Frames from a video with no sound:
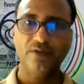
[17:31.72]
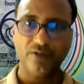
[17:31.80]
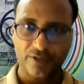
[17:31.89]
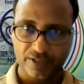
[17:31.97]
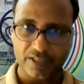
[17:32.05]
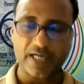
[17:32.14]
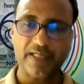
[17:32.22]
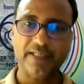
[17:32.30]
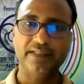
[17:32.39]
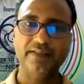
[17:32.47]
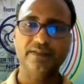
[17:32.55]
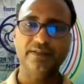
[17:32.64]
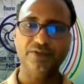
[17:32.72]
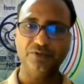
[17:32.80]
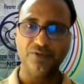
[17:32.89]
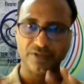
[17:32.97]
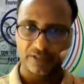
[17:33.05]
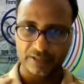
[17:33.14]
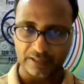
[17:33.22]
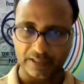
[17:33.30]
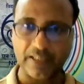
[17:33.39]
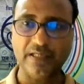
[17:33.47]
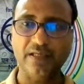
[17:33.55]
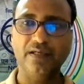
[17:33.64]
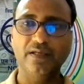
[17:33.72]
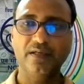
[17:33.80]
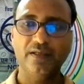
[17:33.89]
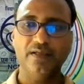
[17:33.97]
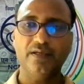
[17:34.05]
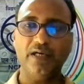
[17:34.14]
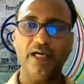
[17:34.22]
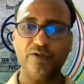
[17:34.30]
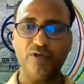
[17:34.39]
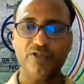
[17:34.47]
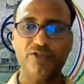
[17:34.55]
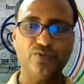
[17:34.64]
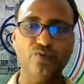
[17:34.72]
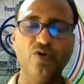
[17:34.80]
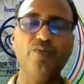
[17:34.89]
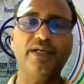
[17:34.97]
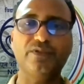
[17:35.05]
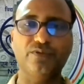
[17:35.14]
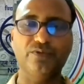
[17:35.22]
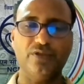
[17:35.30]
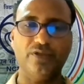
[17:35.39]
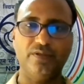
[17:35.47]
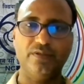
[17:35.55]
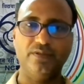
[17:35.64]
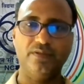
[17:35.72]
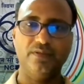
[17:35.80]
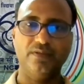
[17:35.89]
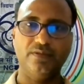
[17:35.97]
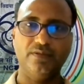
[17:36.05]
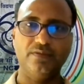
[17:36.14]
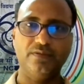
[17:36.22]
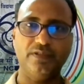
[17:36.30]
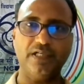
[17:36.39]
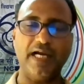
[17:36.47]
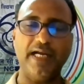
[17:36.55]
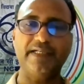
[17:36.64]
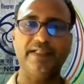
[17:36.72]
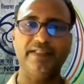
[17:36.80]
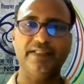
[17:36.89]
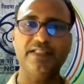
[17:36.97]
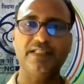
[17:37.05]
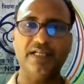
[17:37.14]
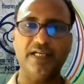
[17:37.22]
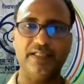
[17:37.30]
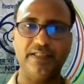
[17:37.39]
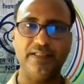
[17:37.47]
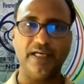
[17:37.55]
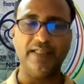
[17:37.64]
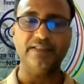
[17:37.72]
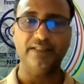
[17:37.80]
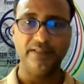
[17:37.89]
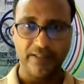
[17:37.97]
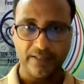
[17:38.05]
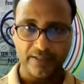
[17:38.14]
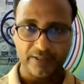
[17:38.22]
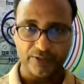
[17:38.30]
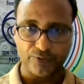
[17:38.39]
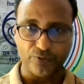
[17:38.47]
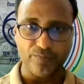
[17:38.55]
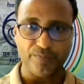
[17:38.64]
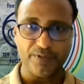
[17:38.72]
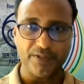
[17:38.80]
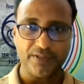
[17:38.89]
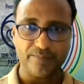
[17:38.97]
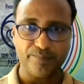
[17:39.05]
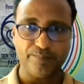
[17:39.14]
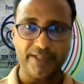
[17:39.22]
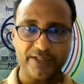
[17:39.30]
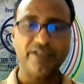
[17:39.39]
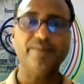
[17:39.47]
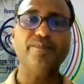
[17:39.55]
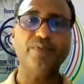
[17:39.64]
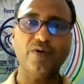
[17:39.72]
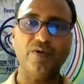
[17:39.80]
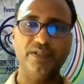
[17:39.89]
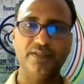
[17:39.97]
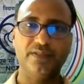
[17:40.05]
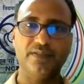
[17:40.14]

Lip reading: understanding, your skill, and once you go back to the diet and JCERT, I think you better empowered,